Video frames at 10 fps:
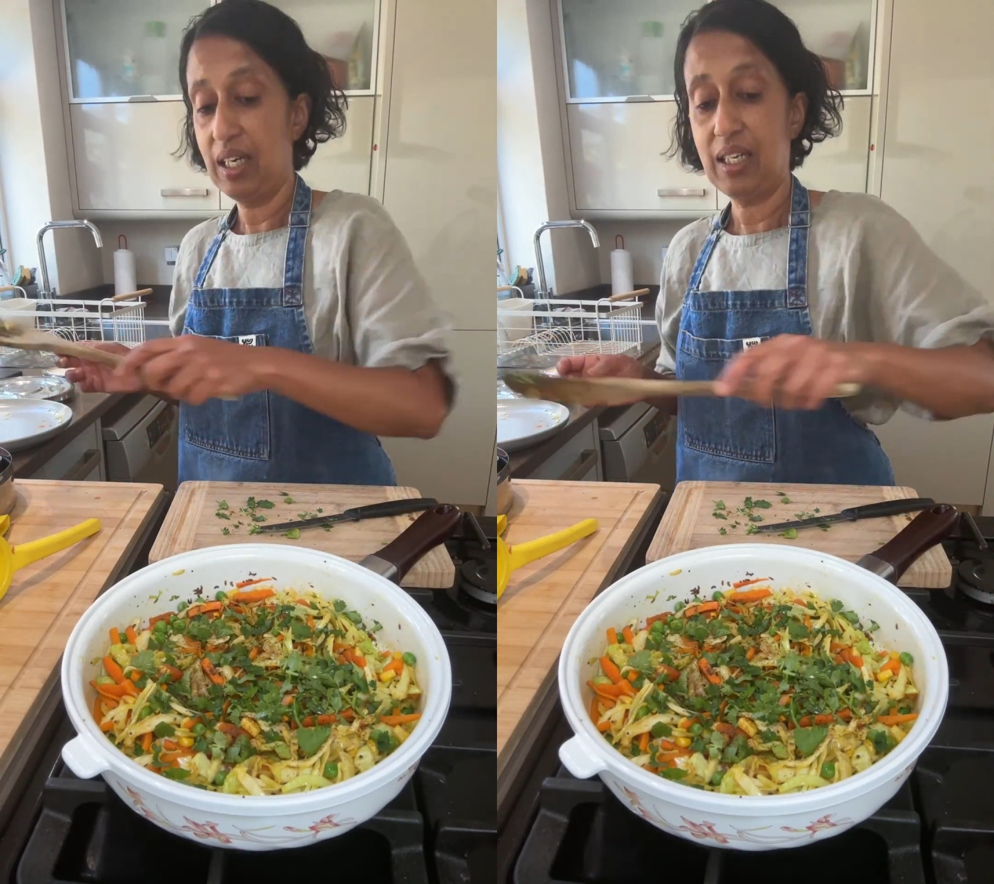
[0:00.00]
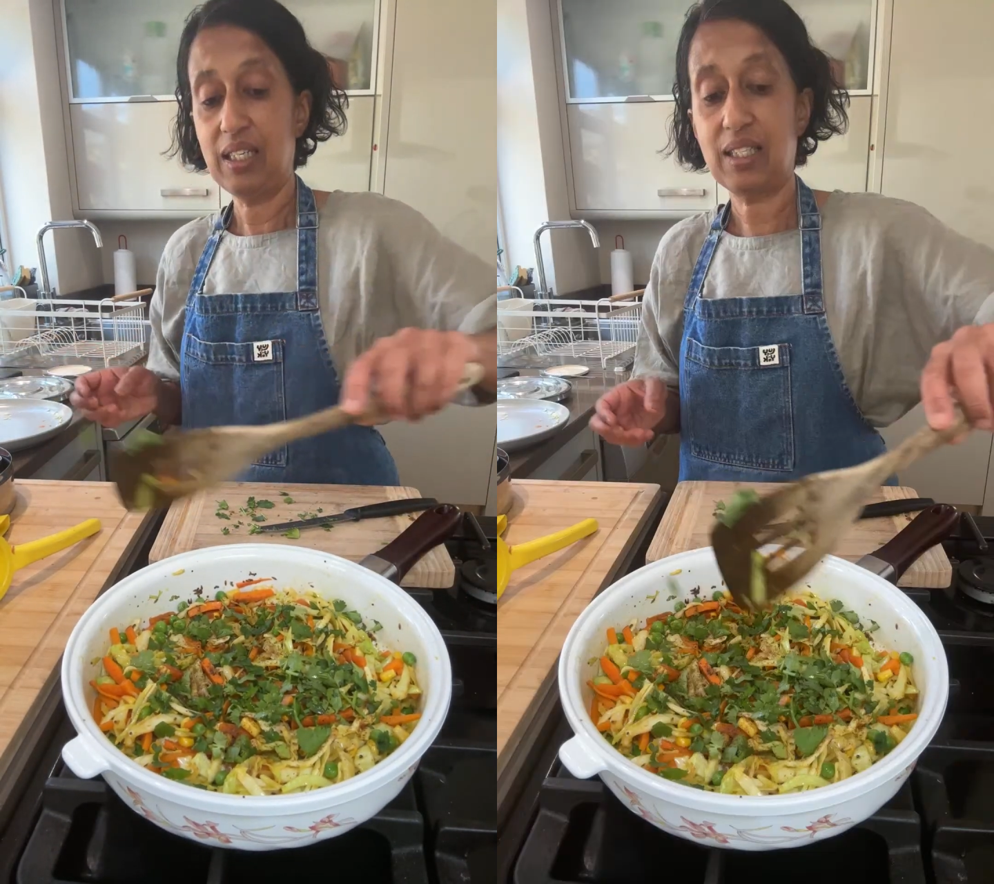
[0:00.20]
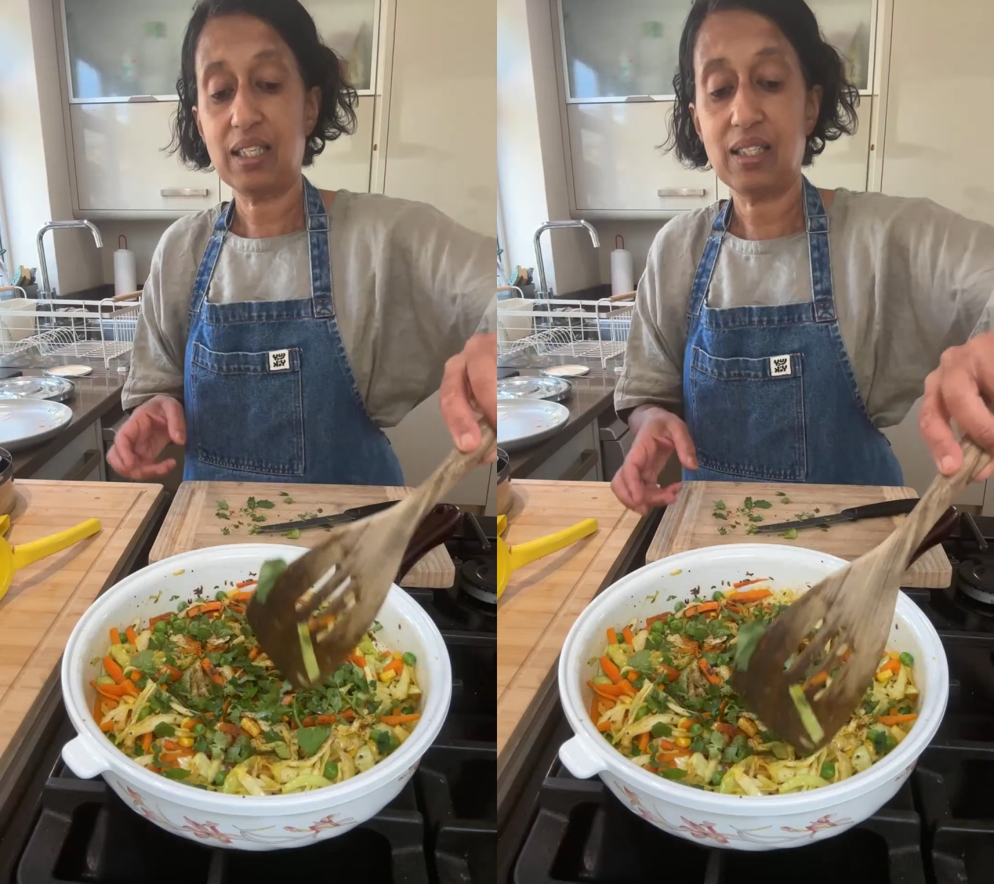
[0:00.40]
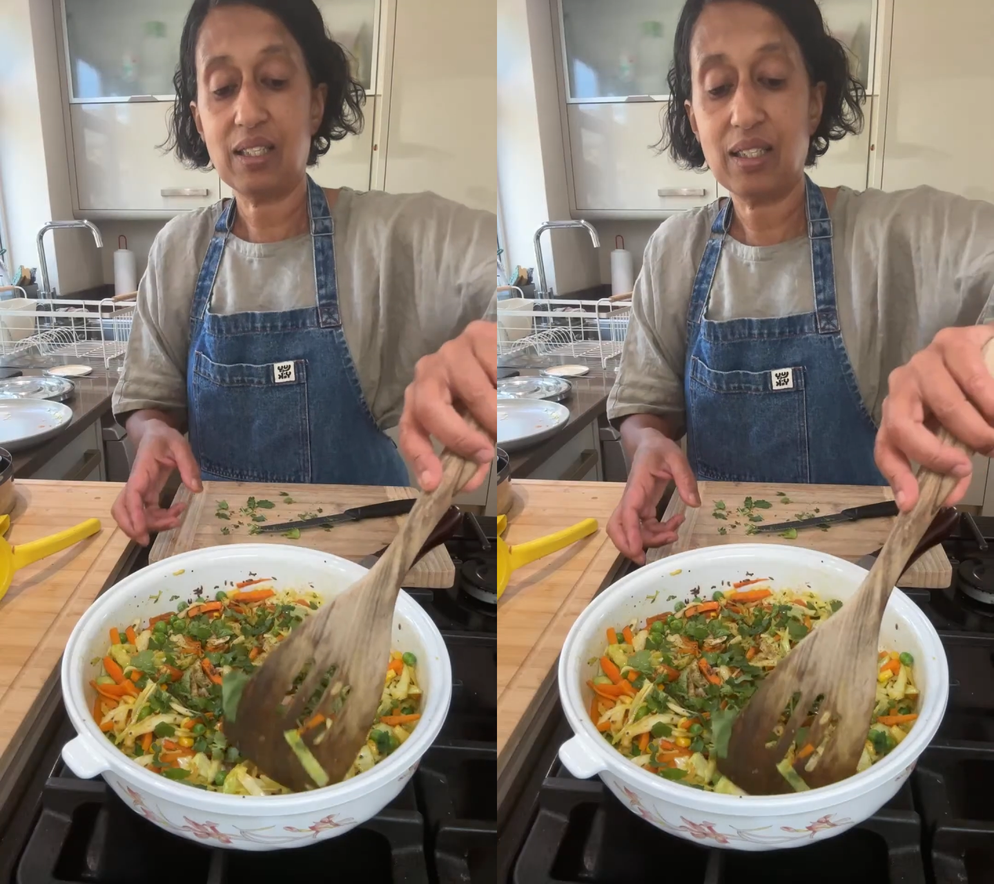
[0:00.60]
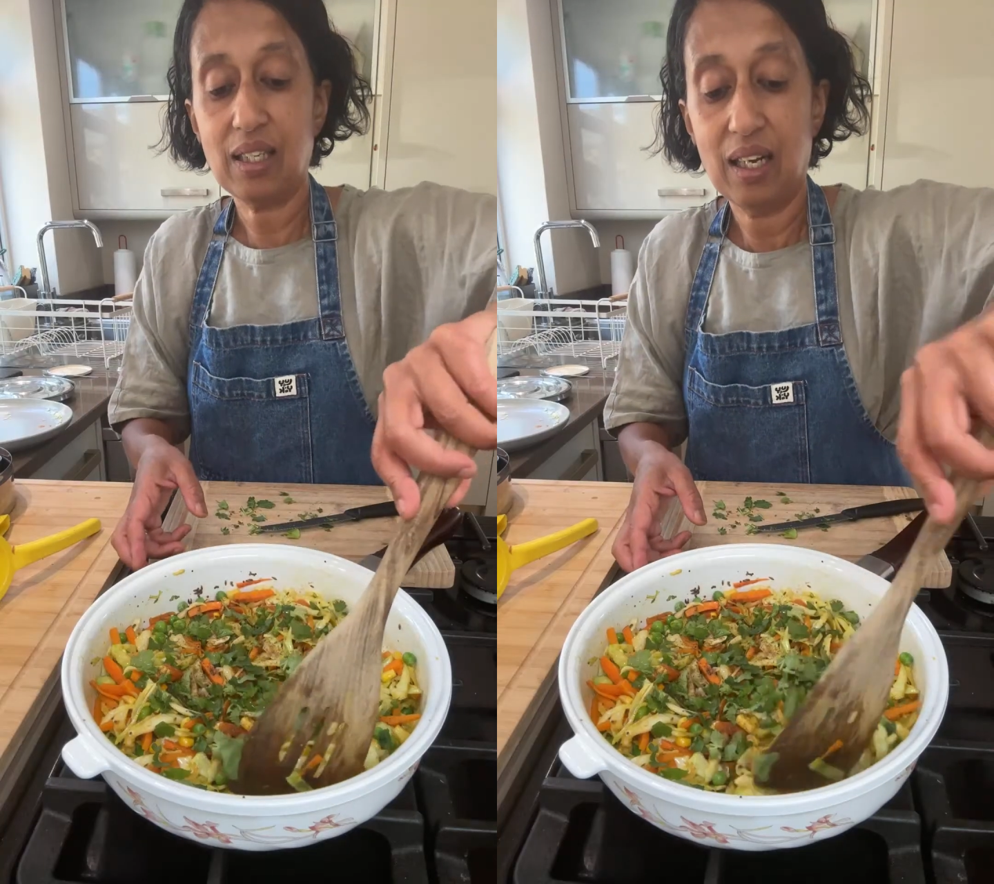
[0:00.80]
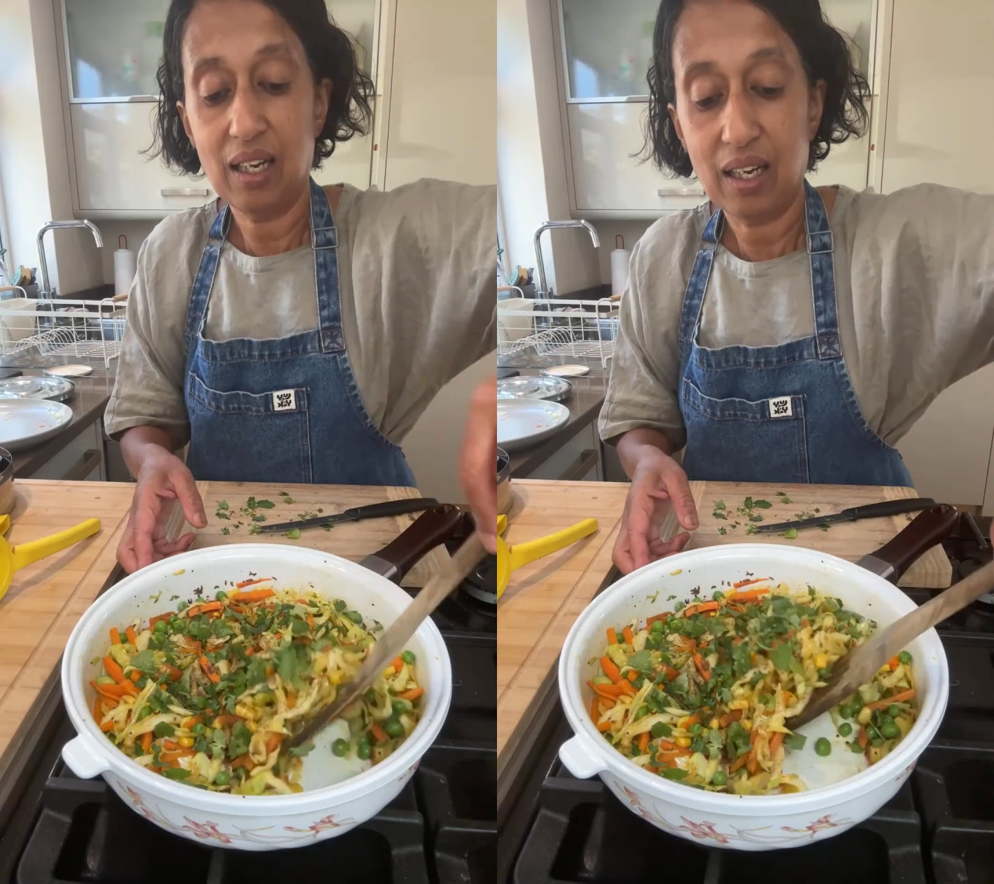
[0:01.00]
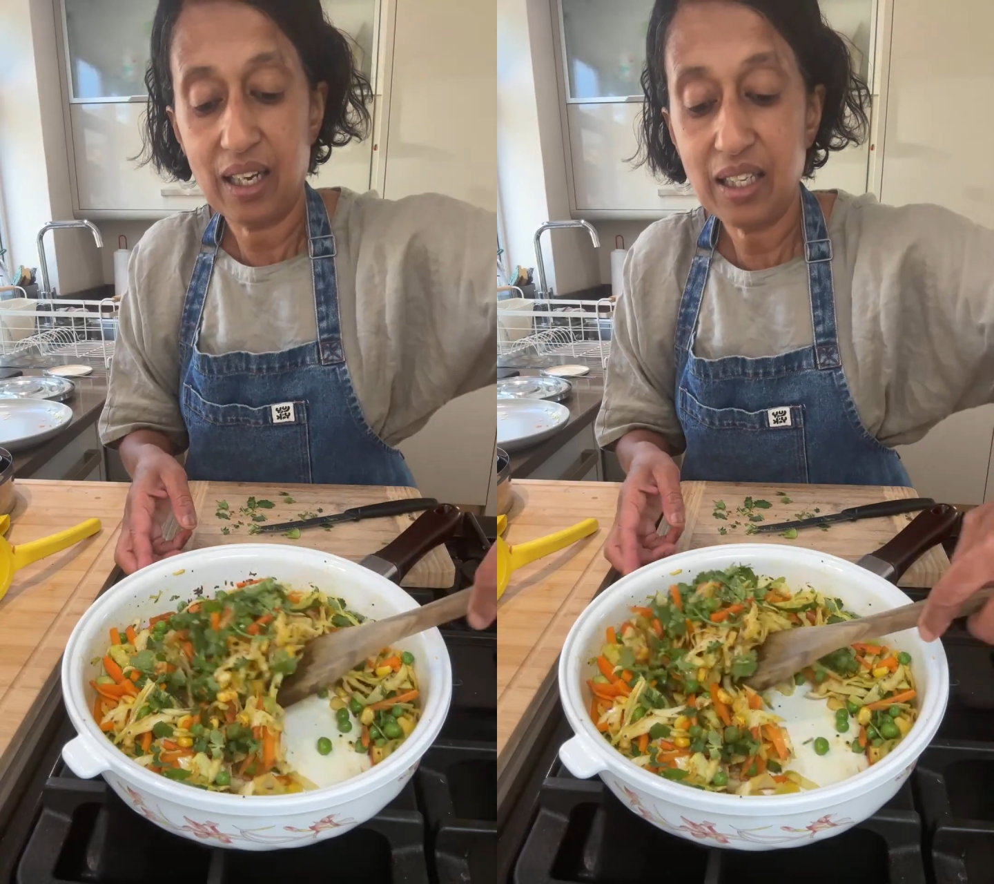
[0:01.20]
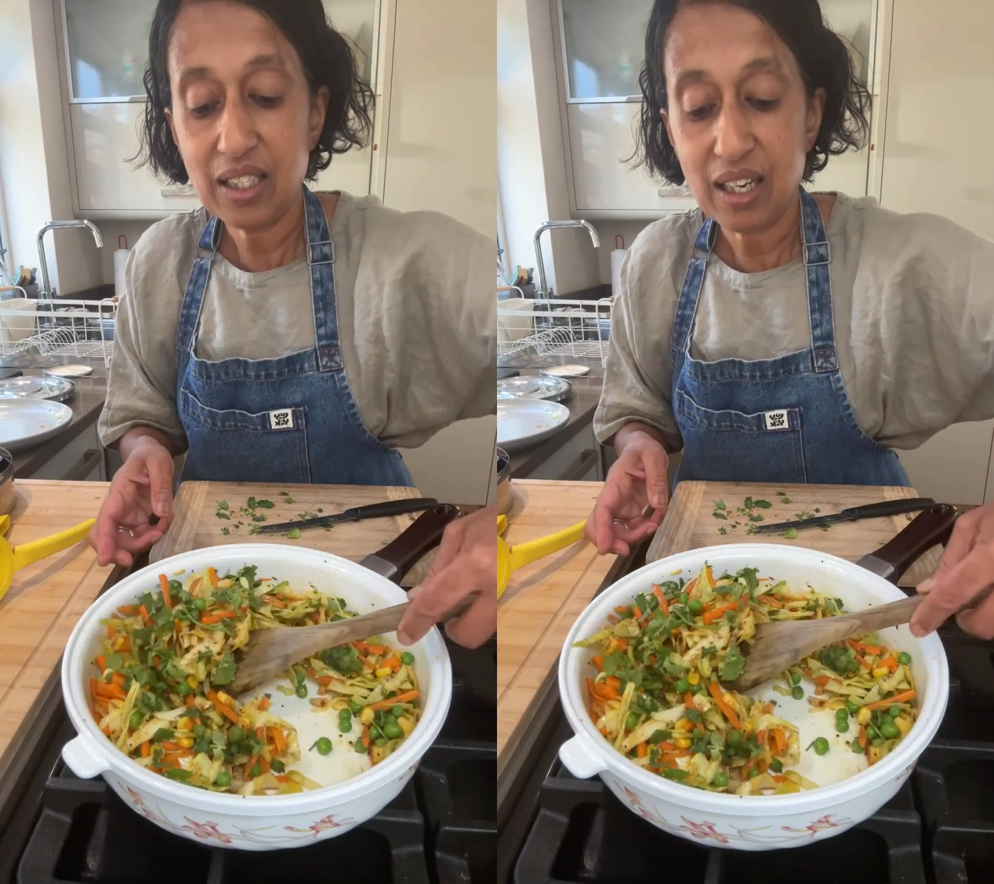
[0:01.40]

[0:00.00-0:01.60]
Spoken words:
is